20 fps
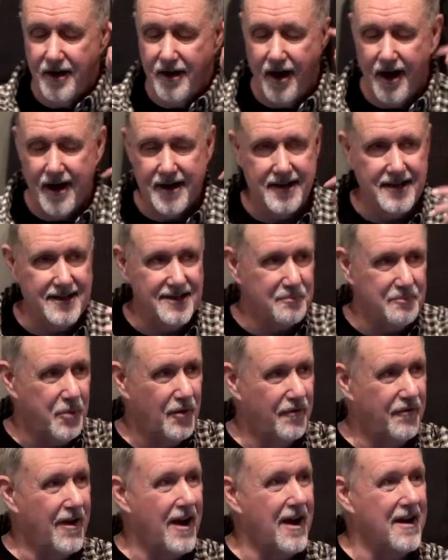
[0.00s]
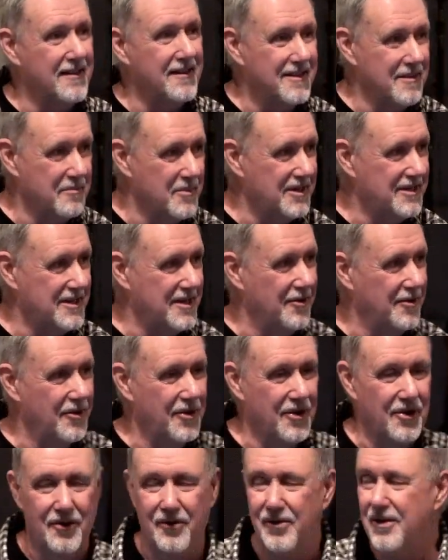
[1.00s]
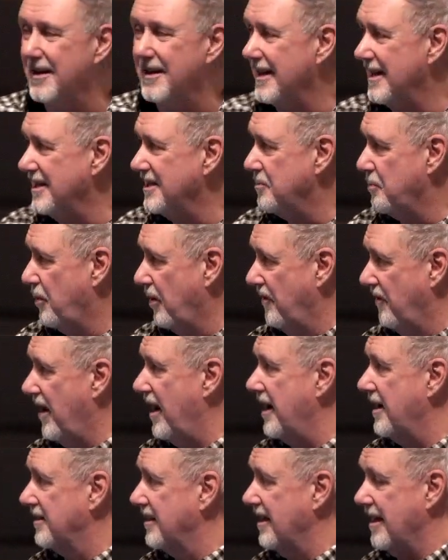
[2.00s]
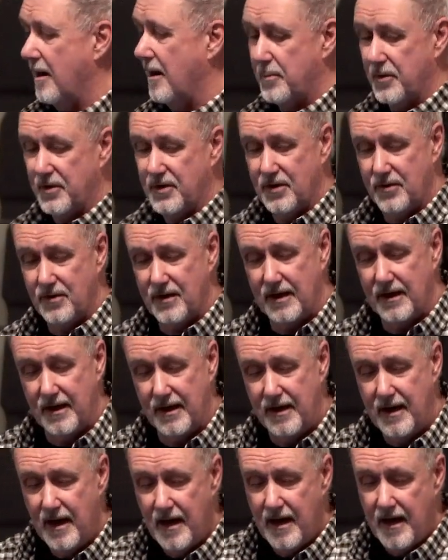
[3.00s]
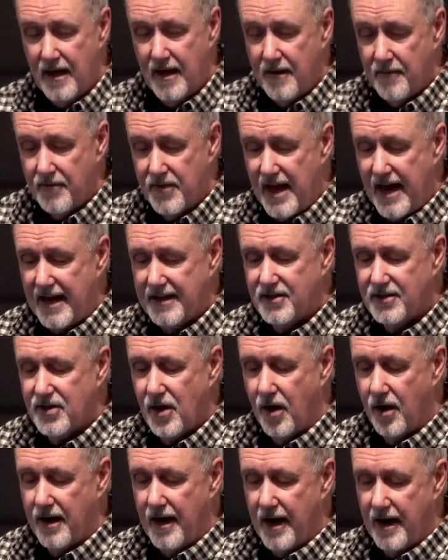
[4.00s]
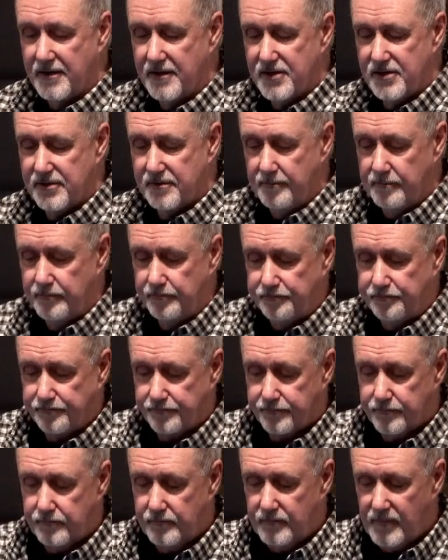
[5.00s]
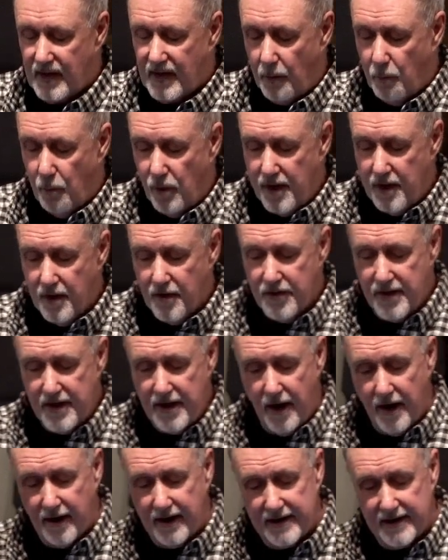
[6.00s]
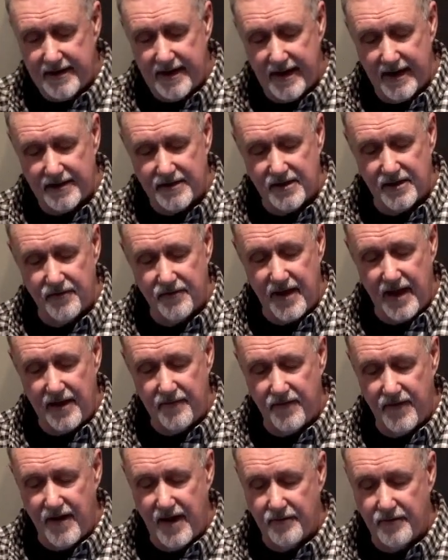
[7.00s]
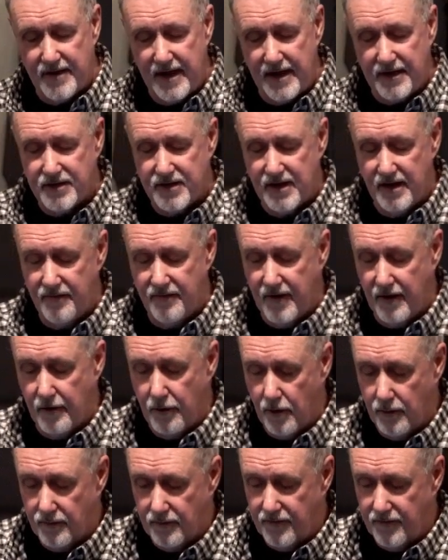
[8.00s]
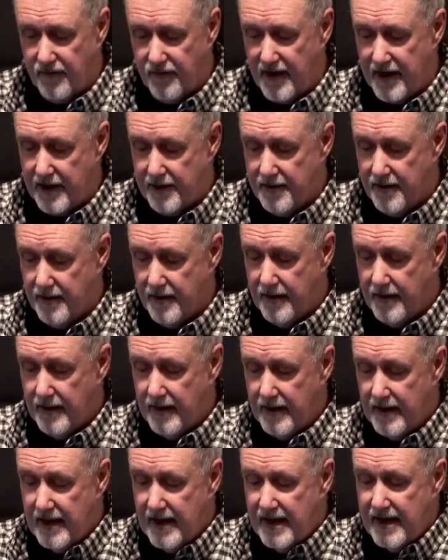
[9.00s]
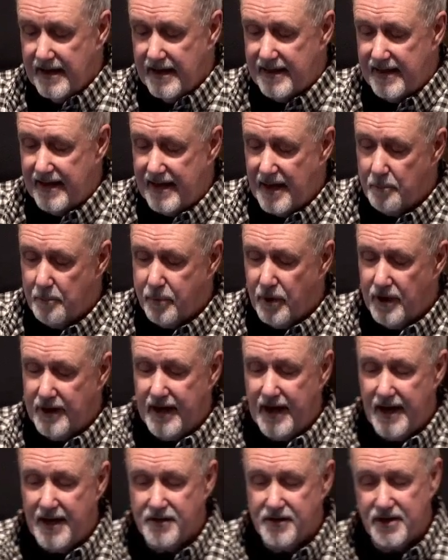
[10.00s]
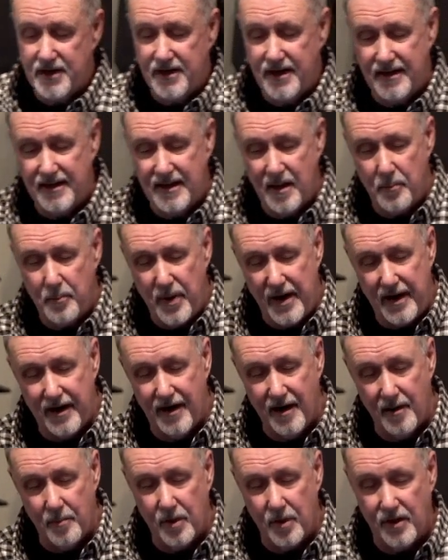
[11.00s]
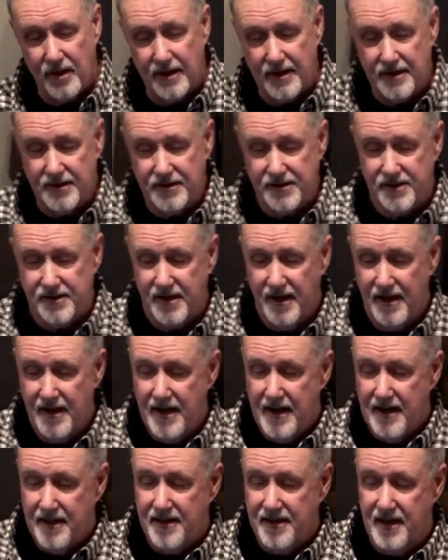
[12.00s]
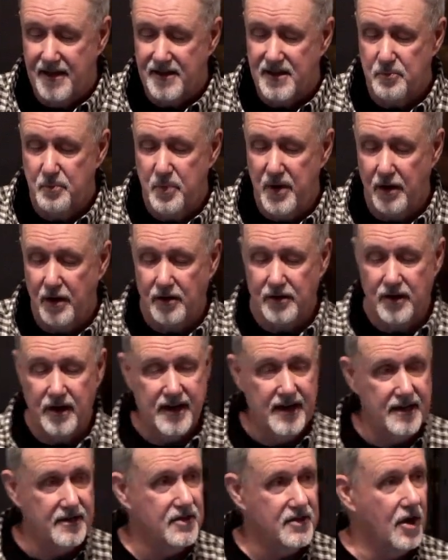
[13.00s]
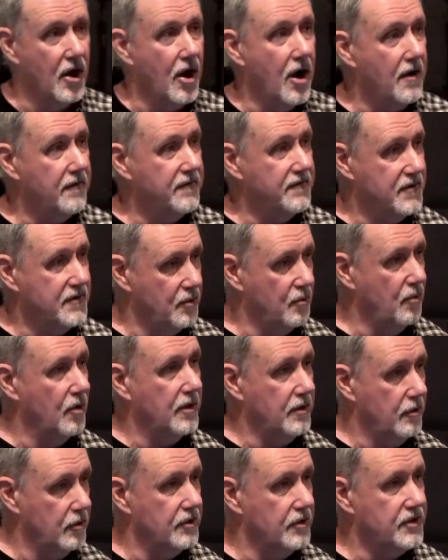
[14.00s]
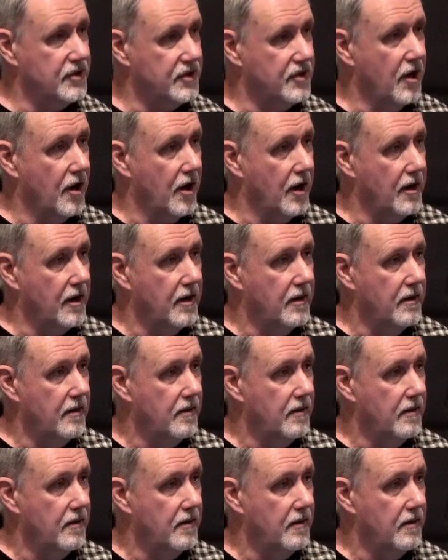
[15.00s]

God. He's provided the material, He's provided the opportunity. That's on us. We are the architects of that foundation of our own faith. The implication in the parable is this builder gets off to a good start.